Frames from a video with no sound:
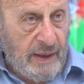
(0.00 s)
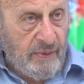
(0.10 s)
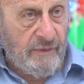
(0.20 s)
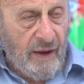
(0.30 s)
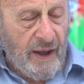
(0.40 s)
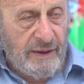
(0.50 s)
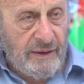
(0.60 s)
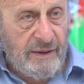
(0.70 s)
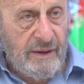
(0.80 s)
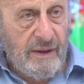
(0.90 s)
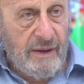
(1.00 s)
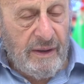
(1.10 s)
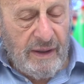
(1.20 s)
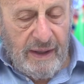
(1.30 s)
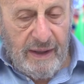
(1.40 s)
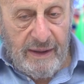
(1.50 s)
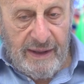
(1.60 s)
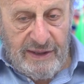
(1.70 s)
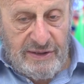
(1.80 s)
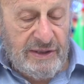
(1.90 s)
they provided.
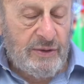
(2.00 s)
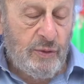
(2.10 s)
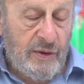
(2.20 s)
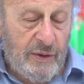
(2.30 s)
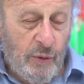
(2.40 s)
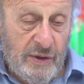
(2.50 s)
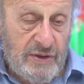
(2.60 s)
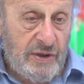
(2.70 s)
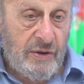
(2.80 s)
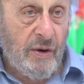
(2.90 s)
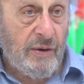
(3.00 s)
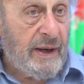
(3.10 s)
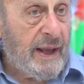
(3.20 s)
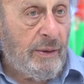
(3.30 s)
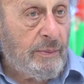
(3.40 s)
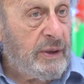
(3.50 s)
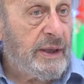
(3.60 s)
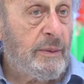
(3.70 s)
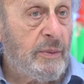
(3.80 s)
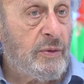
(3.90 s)
Is it or is it not now
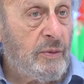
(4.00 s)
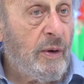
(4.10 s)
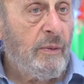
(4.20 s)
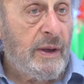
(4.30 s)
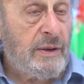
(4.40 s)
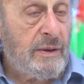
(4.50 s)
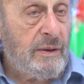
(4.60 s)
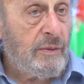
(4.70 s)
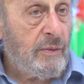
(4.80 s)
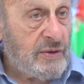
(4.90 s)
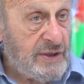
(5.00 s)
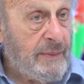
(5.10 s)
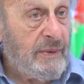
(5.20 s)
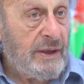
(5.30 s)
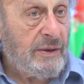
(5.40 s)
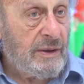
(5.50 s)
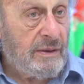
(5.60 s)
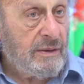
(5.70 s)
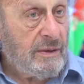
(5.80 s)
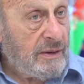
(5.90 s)
applicable to what's happening
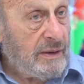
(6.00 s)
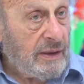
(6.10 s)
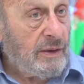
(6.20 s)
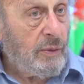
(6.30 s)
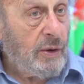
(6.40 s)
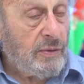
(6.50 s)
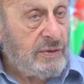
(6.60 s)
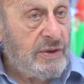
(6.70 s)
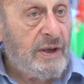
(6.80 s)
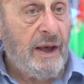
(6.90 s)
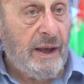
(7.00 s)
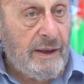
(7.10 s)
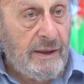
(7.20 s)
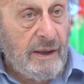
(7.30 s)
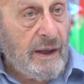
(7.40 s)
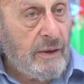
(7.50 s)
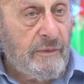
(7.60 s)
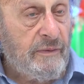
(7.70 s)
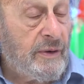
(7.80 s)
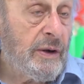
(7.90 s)
in the world today?
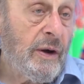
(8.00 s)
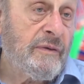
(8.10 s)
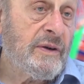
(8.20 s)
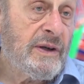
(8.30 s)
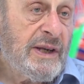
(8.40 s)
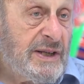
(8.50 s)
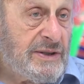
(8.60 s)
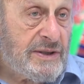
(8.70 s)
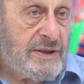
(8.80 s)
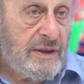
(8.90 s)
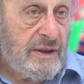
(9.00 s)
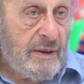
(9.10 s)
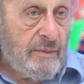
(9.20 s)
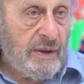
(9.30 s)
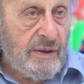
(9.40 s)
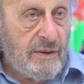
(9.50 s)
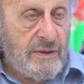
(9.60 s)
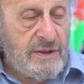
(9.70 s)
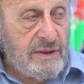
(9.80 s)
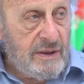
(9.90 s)
And very often it is,
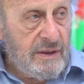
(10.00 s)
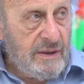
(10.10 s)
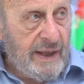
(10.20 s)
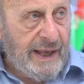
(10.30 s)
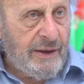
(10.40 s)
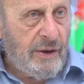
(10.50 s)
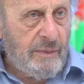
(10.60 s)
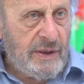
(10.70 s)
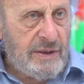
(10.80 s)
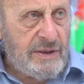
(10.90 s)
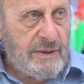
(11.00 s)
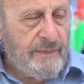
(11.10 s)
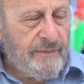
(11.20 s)
because economics